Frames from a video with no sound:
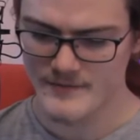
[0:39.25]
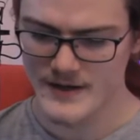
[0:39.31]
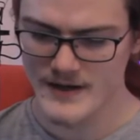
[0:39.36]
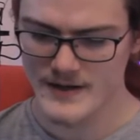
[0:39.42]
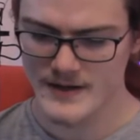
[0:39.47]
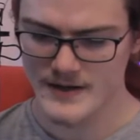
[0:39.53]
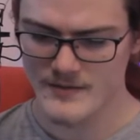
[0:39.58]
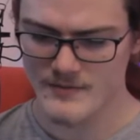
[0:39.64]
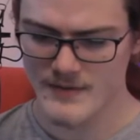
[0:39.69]

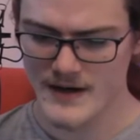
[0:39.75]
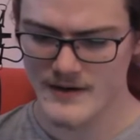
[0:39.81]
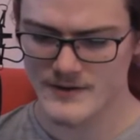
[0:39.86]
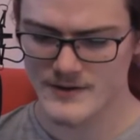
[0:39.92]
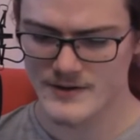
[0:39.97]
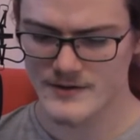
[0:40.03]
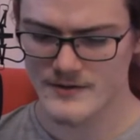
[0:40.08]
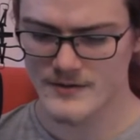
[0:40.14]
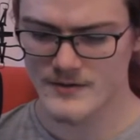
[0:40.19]
been in
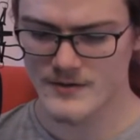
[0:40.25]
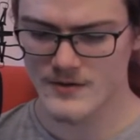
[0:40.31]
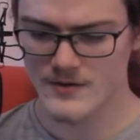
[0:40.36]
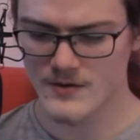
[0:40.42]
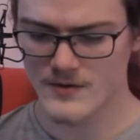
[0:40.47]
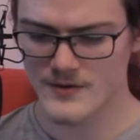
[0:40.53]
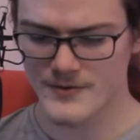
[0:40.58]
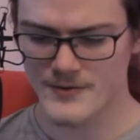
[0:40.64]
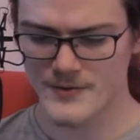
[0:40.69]
about you,
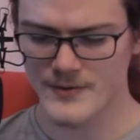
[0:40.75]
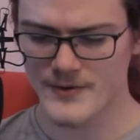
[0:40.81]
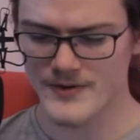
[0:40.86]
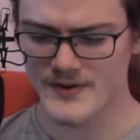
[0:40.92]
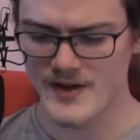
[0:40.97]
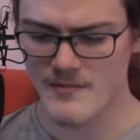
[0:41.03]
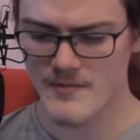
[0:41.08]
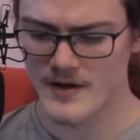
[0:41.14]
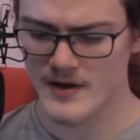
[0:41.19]
all through the
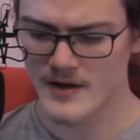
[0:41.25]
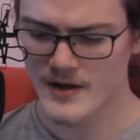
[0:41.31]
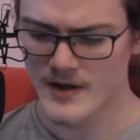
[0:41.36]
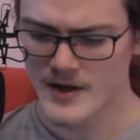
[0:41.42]
summer,